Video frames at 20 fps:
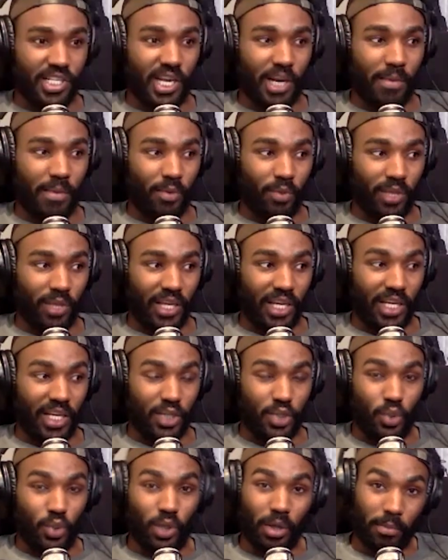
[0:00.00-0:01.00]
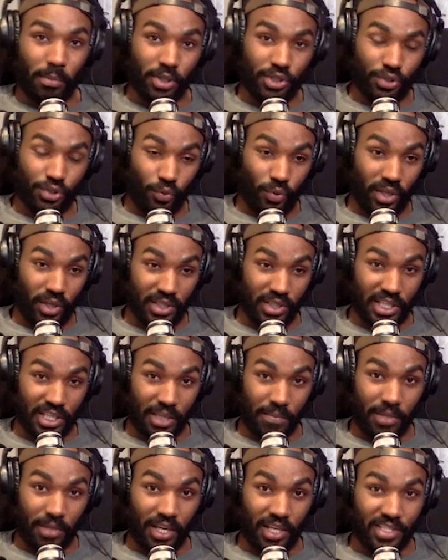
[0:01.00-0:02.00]
coming related to commercial real
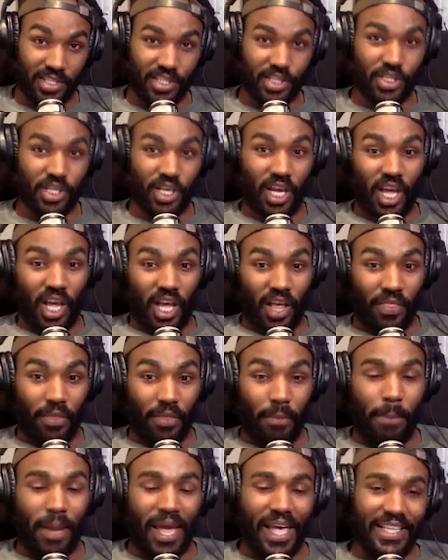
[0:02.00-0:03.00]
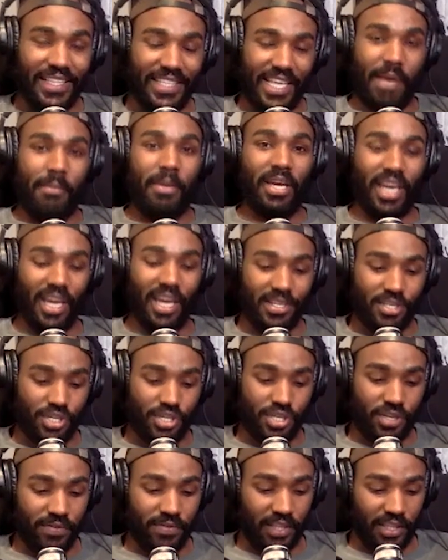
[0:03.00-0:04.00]
estate because this the pandemic has
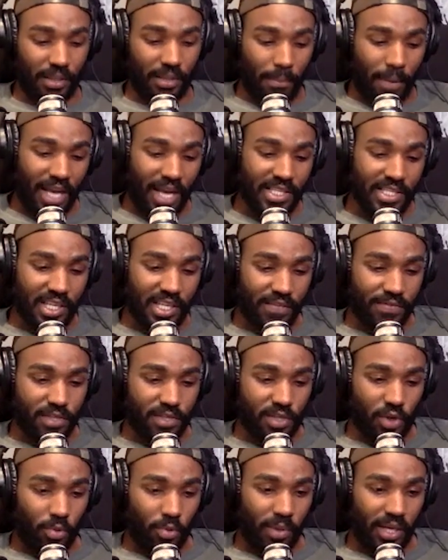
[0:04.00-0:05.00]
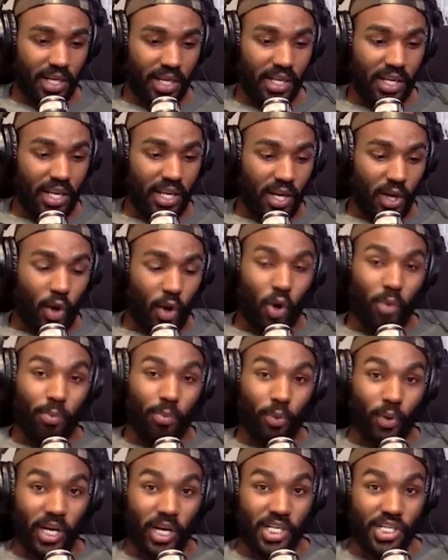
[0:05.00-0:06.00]
shifted the mindset of so many
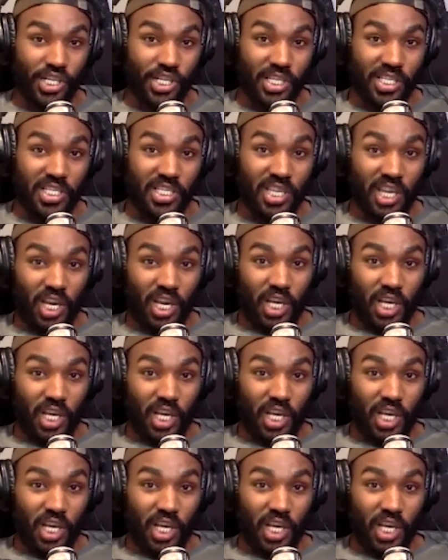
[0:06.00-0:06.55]
corporations